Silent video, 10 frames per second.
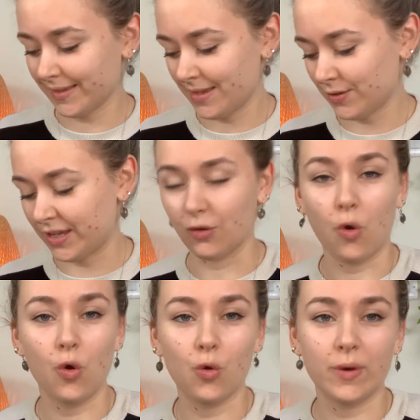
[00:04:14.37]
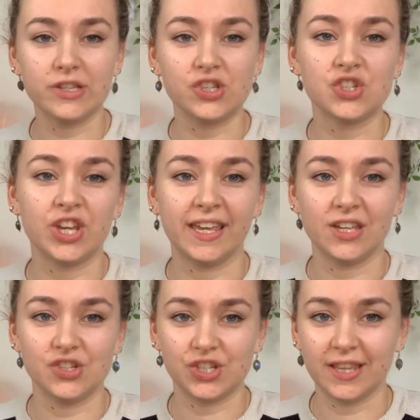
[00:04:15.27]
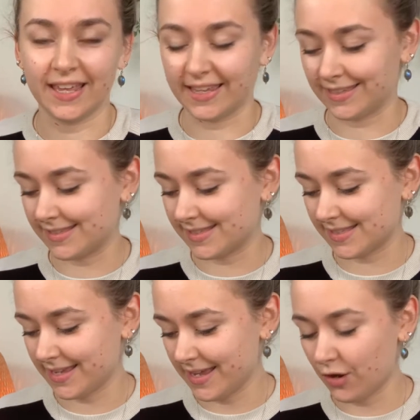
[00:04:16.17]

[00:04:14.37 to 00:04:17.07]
Can always change things,